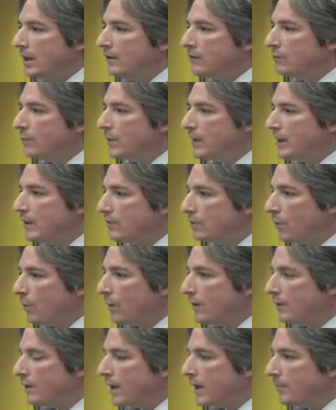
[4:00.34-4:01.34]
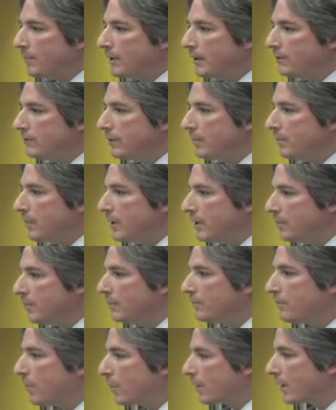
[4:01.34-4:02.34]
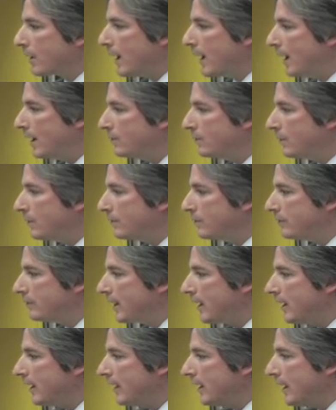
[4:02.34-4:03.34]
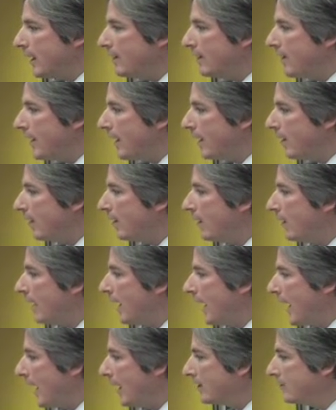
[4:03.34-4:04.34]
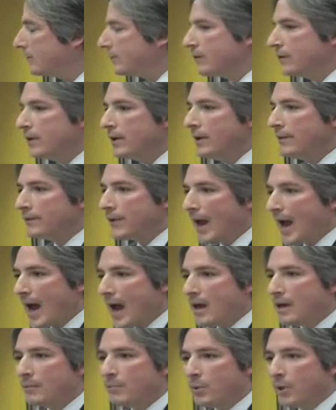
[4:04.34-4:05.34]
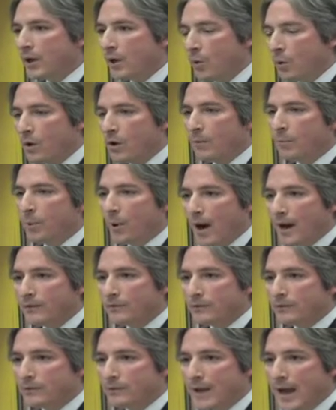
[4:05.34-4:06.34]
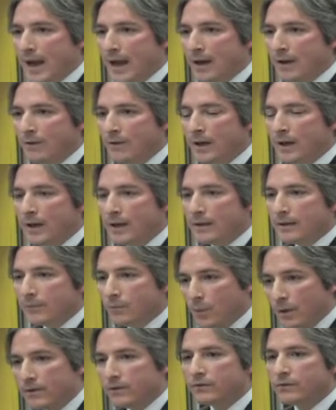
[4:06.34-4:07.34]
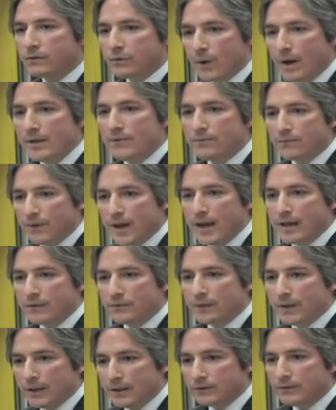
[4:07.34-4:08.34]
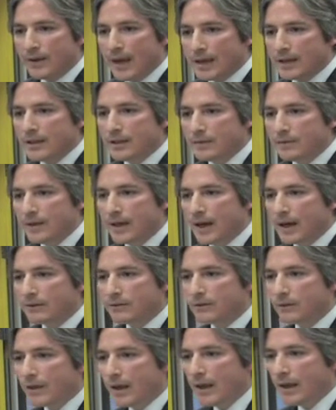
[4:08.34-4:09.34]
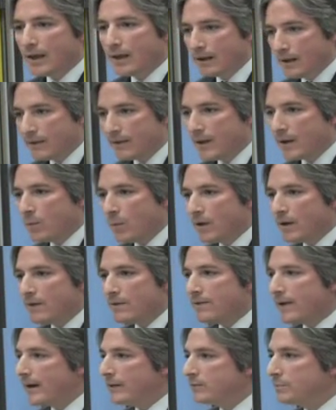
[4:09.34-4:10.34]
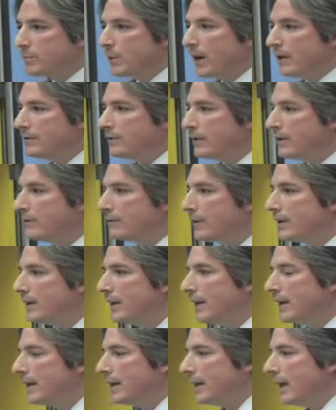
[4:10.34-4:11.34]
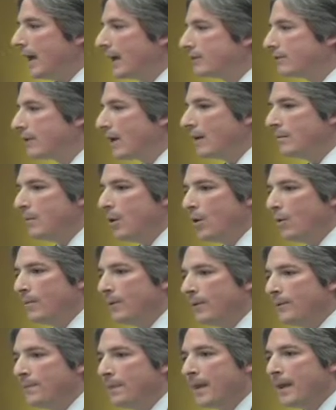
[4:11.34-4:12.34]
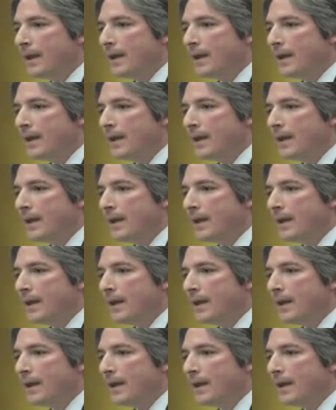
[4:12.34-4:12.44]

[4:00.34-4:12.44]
is when these oil companies appear before Congress and their answer to how to bring oil prices down with a straight face, the executive at I think one of the vice presidents at ExxonMobil